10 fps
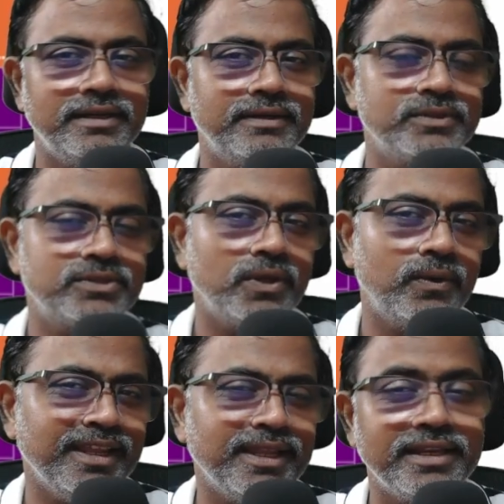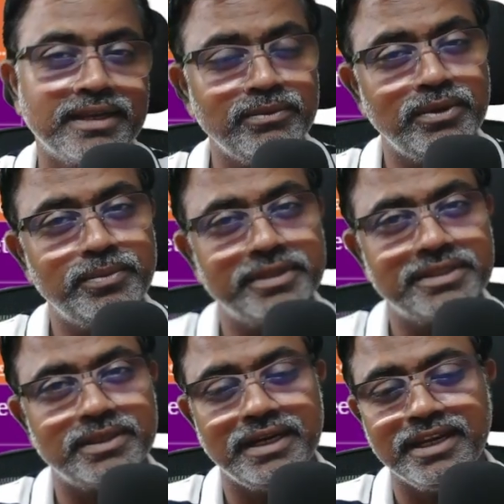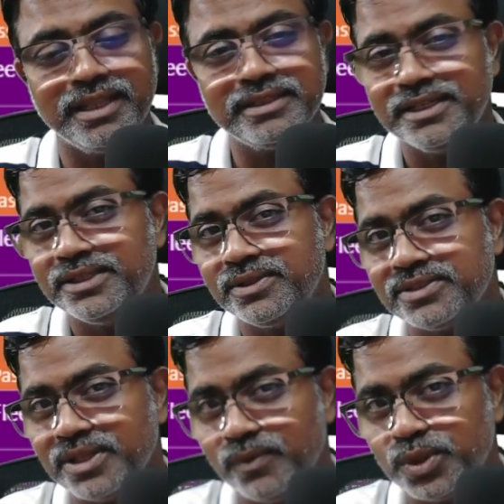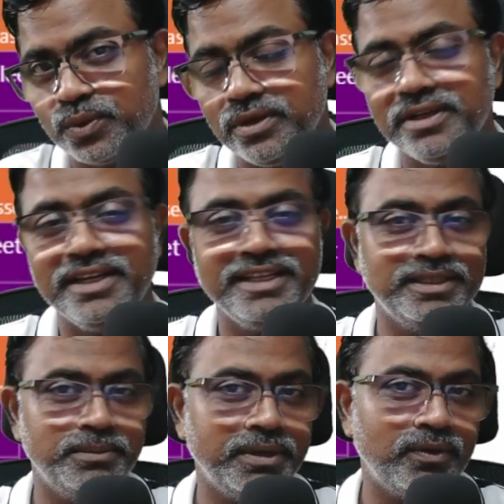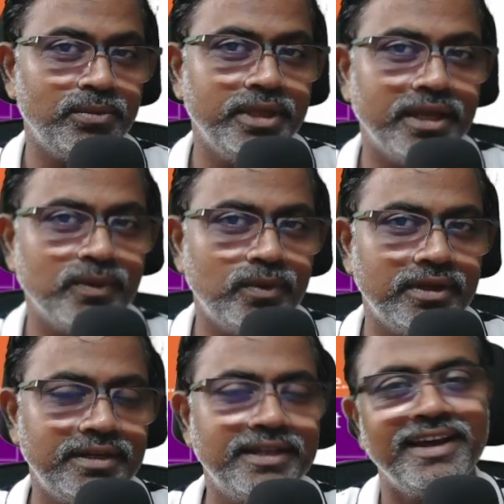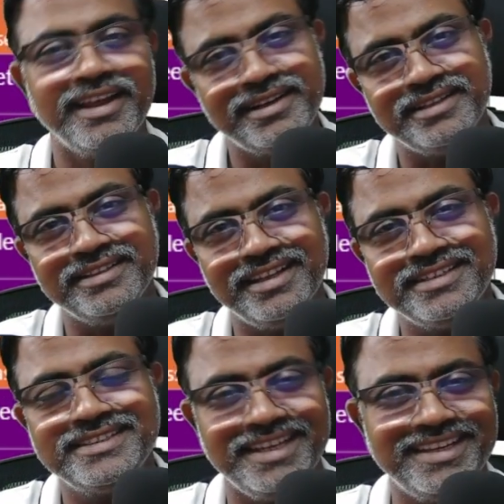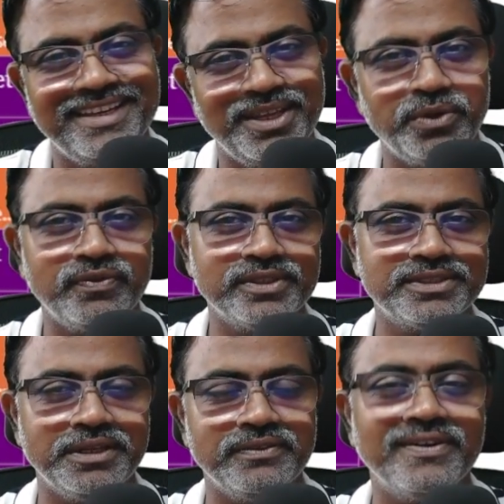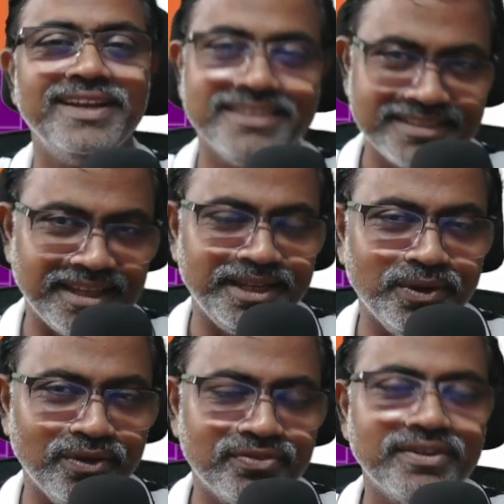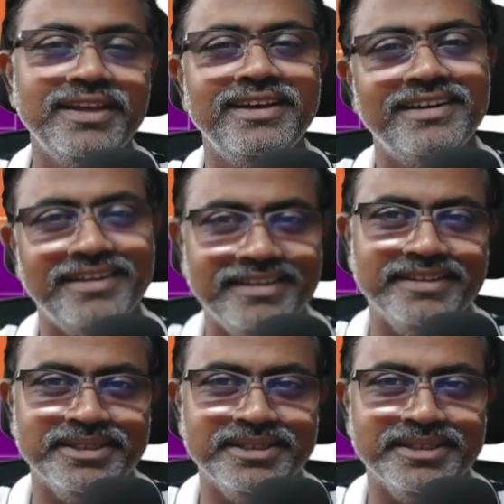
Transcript: So I'll come up with another interesting visual in the Power BI world. Until then, take care of yourself. Signing off, Hariharan.